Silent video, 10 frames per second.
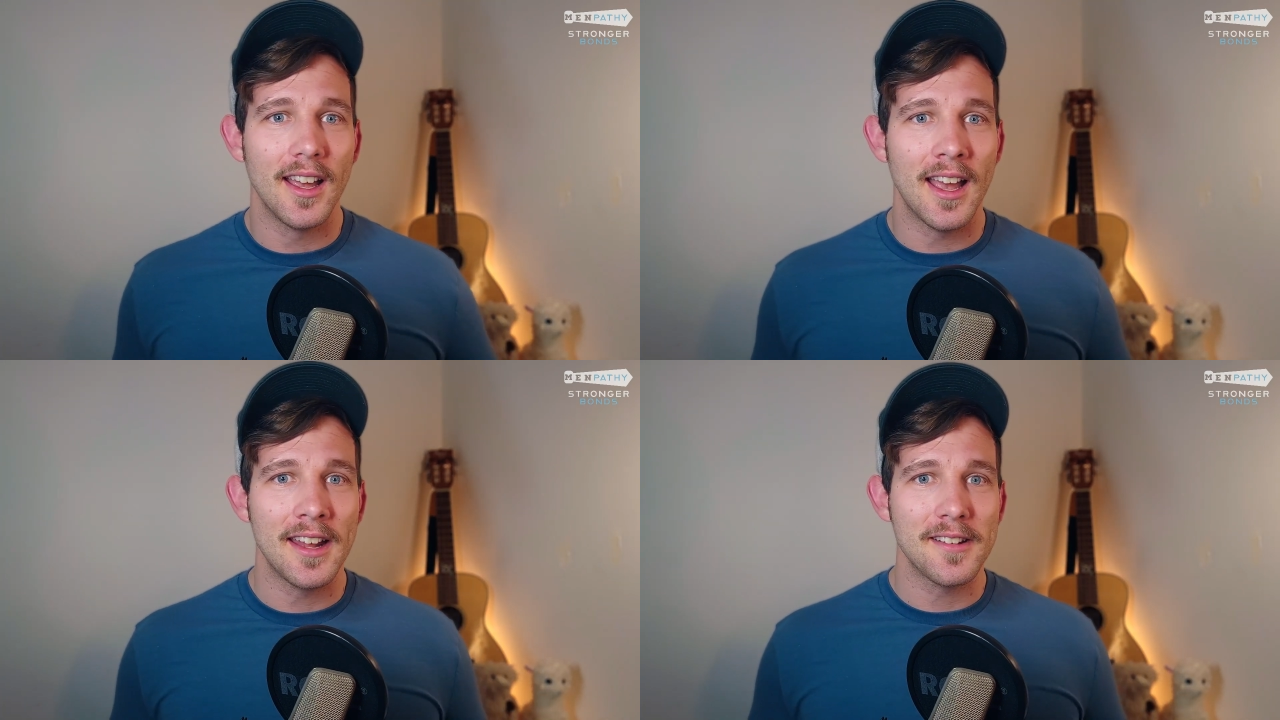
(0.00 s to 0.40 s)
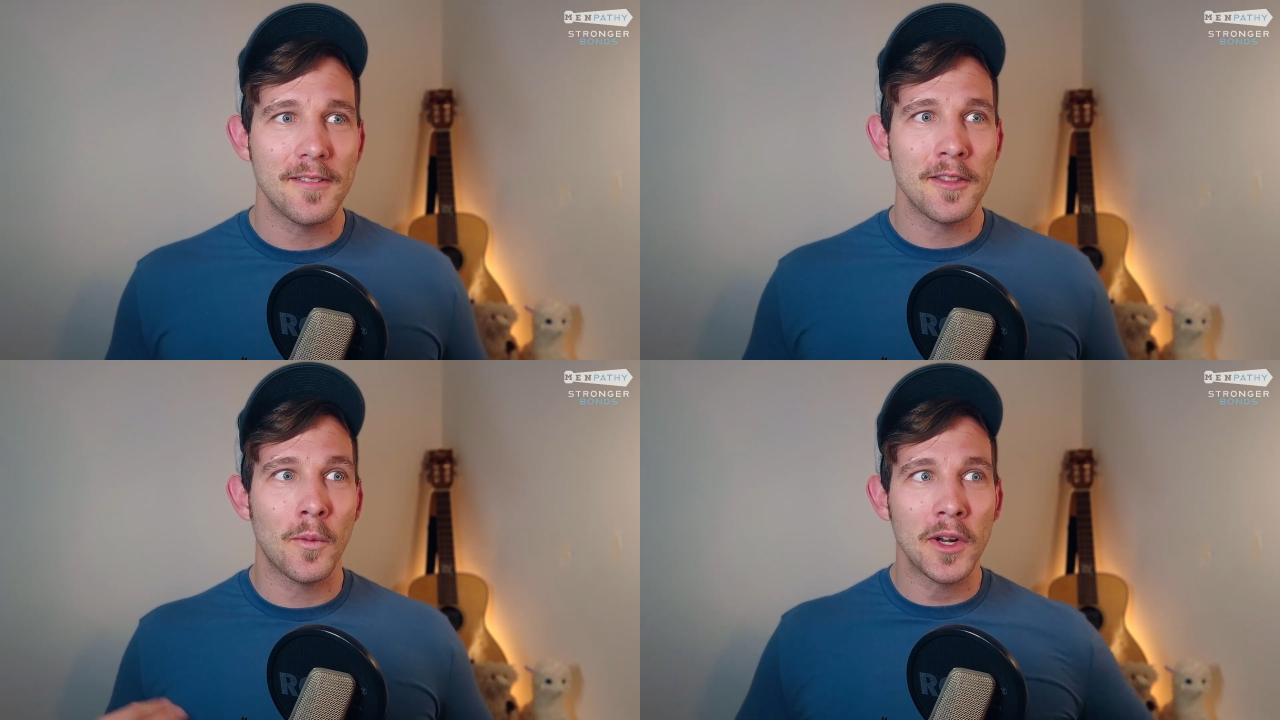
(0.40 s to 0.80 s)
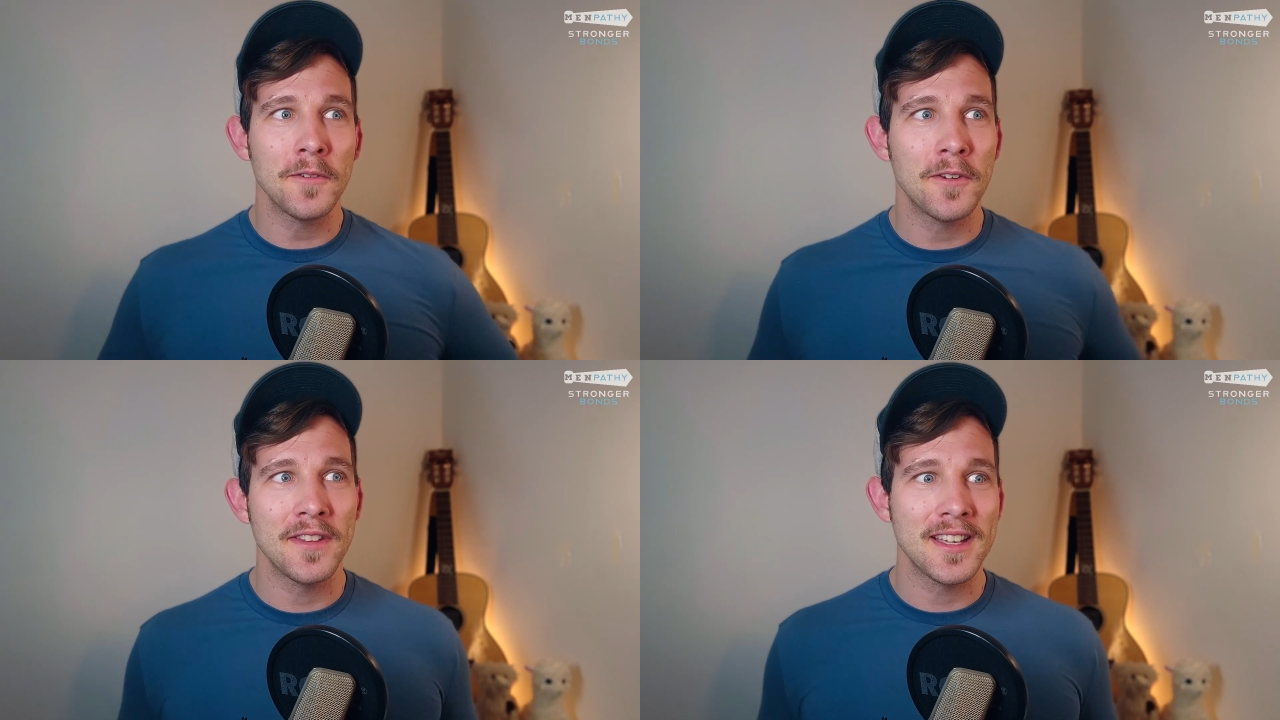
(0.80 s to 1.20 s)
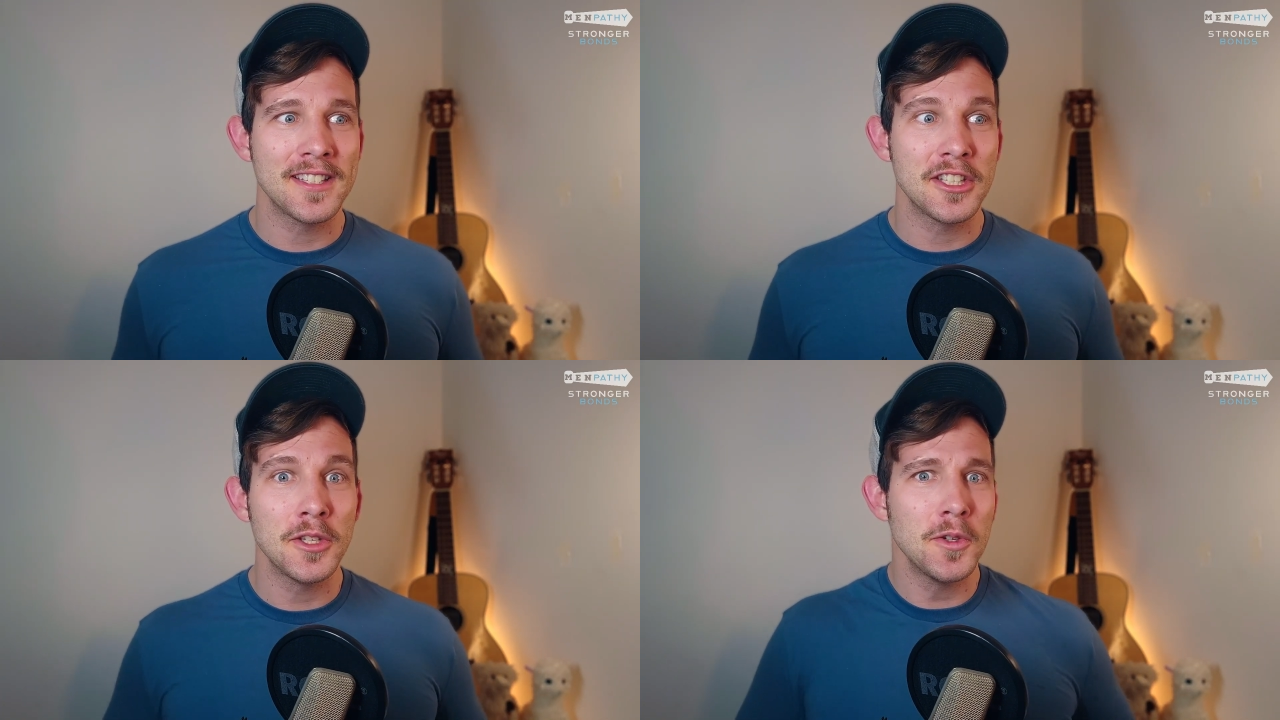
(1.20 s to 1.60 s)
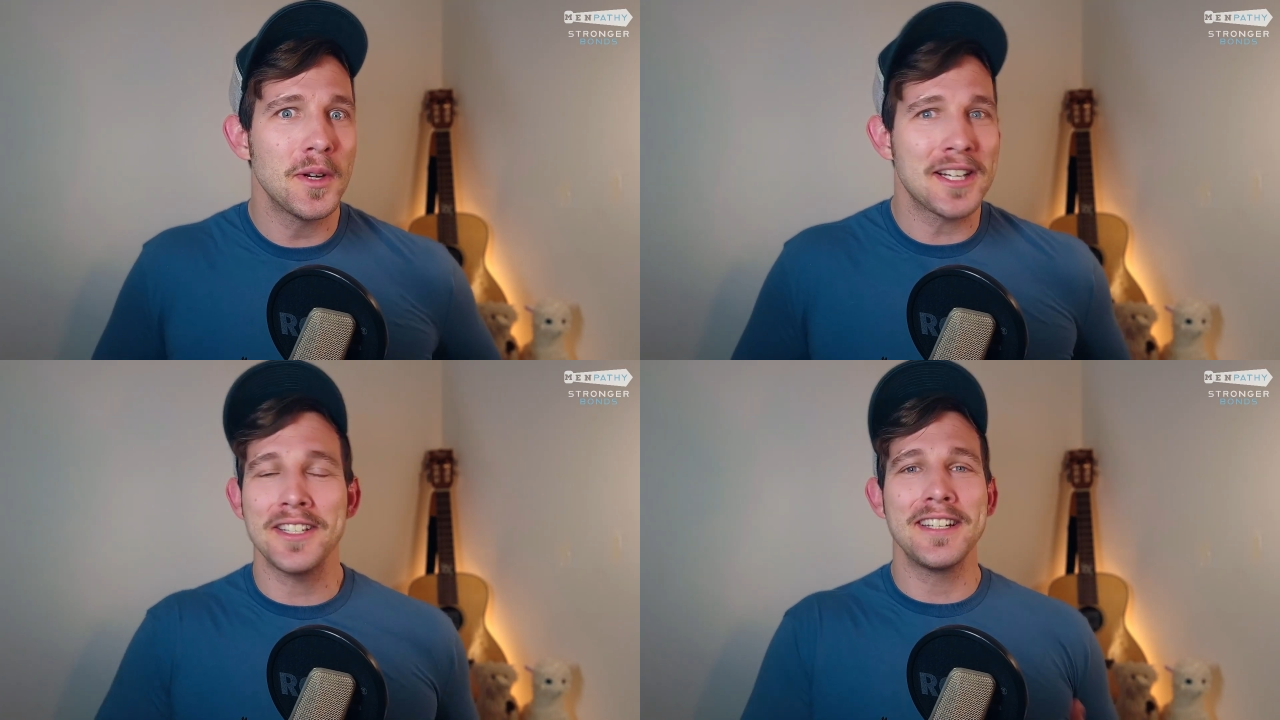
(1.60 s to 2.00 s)
And the wonderful thing is you don't
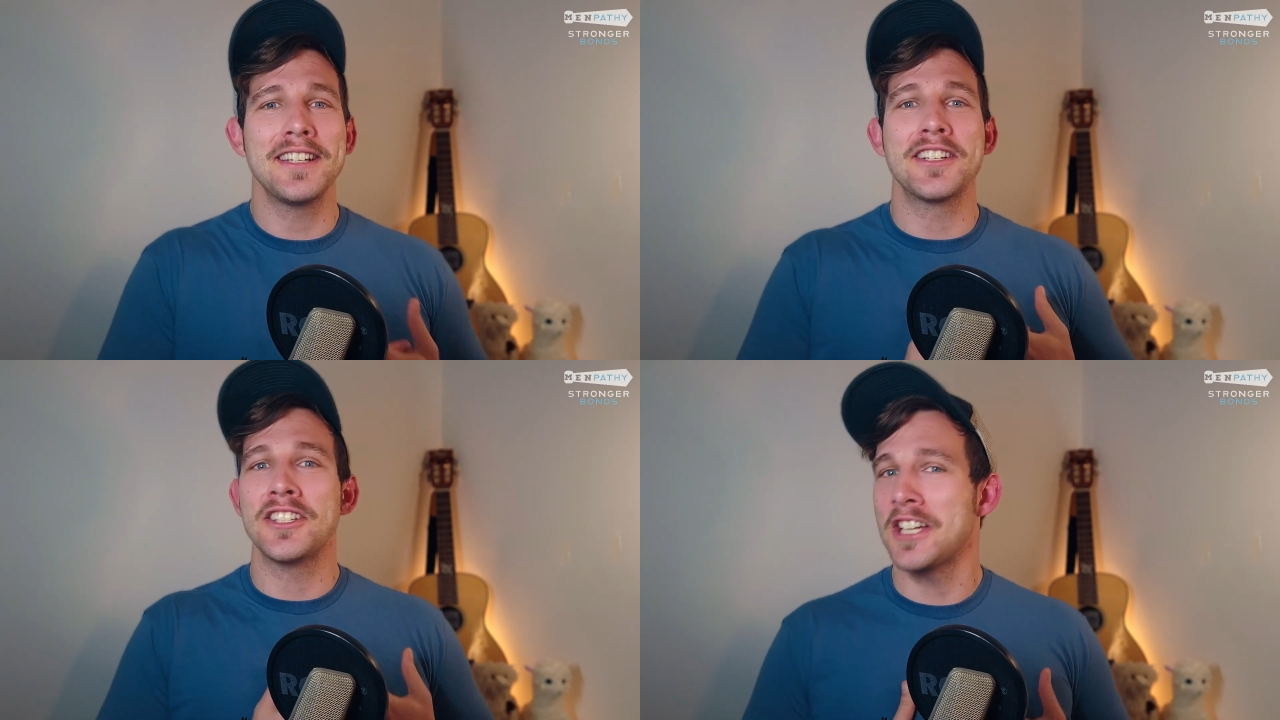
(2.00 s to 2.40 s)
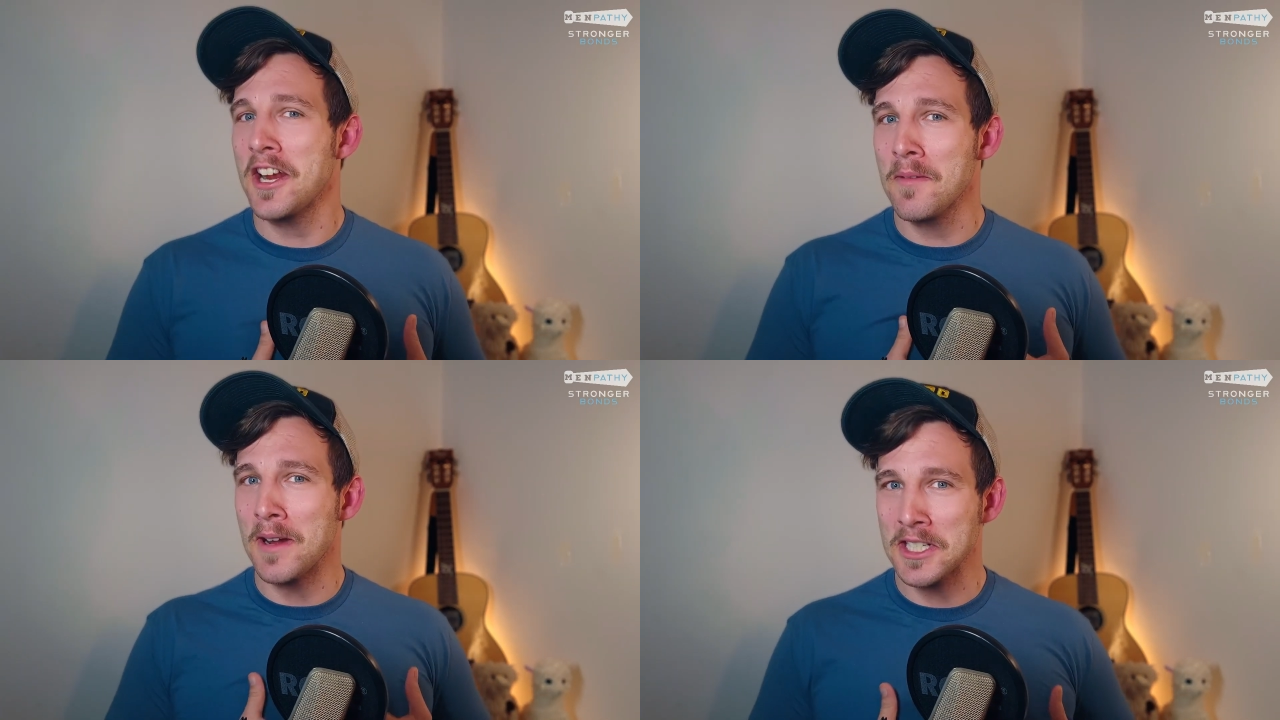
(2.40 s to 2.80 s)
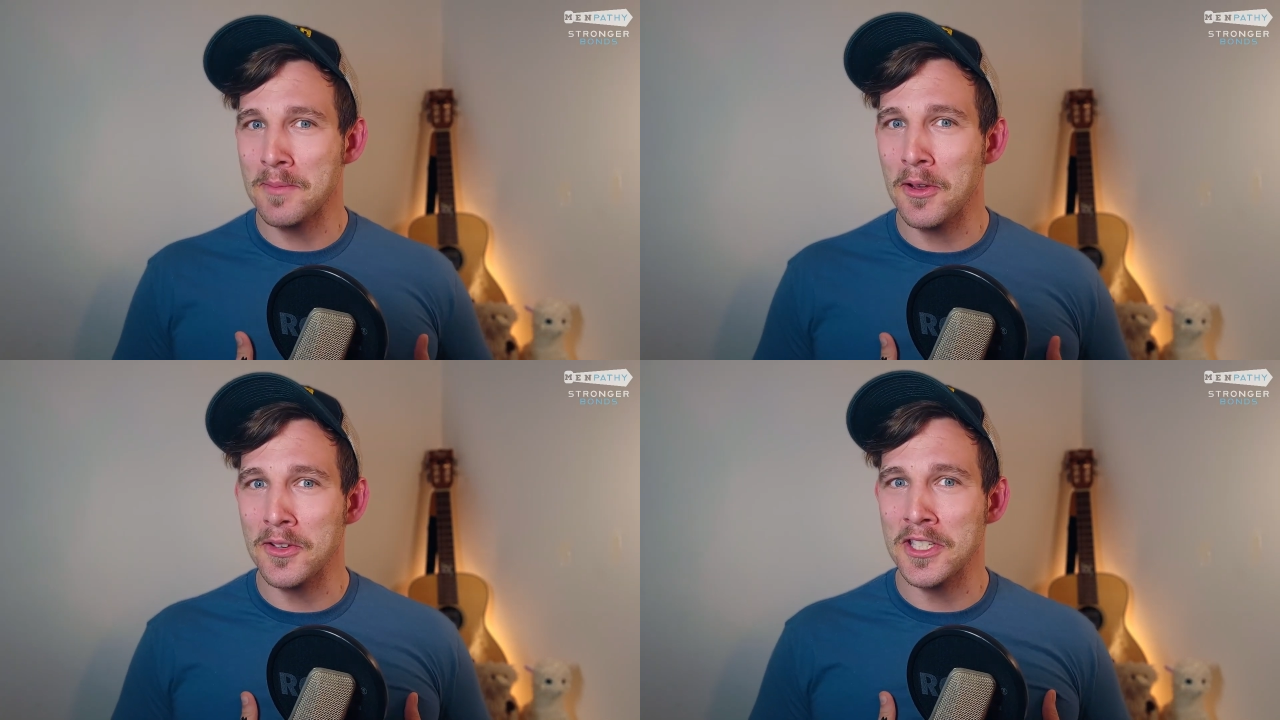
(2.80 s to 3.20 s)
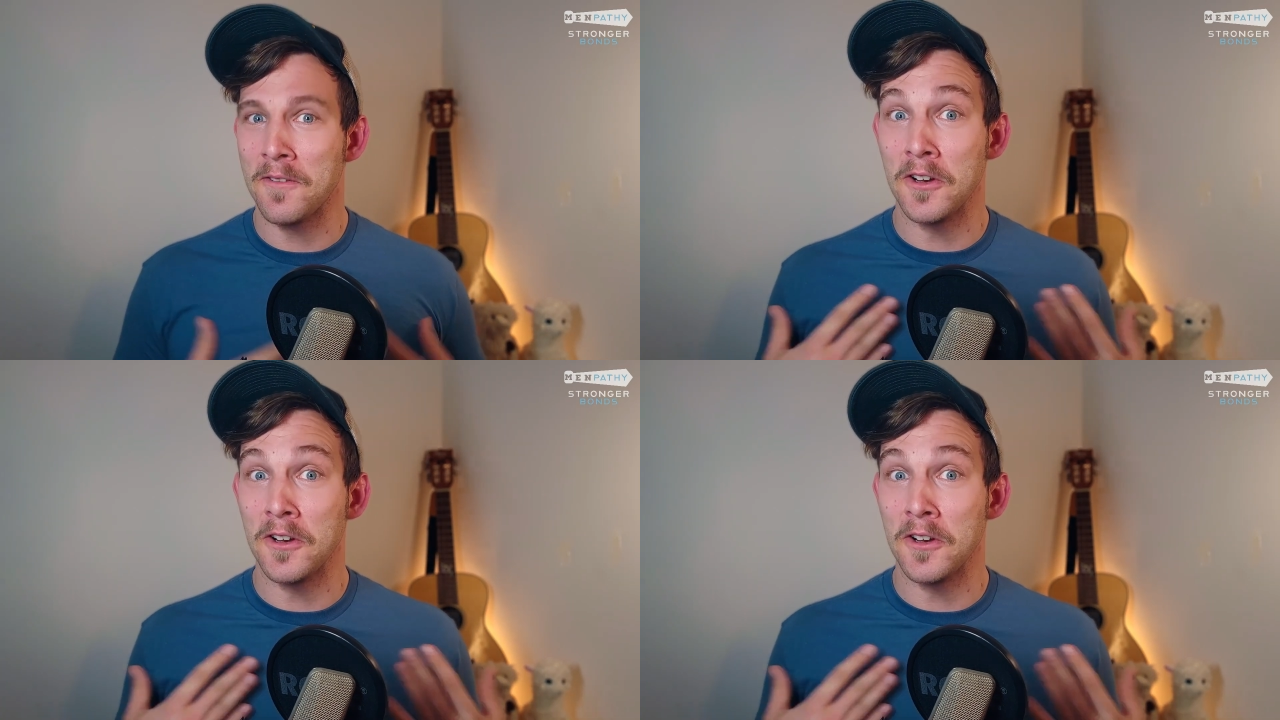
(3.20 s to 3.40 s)
actually need to share much about yourself at